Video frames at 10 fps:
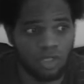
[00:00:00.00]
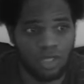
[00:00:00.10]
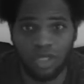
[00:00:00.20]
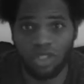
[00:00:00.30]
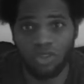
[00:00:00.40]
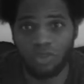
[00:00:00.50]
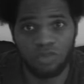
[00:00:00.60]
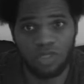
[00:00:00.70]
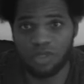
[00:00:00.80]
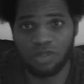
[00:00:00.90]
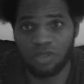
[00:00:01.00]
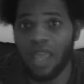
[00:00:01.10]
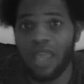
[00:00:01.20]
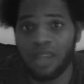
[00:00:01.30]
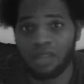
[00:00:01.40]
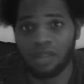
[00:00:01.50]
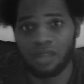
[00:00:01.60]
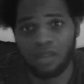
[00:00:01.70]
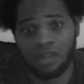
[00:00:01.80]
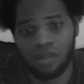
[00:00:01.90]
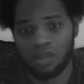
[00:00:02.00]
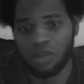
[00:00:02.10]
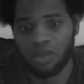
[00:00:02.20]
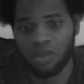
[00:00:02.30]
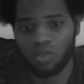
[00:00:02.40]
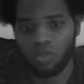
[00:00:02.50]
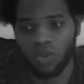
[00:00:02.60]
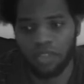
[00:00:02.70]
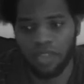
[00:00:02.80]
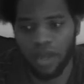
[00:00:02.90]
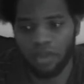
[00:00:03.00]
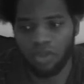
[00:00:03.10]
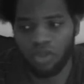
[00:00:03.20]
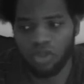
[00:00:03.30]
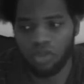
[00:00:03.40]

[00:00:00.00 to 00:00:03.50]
let alone 10, without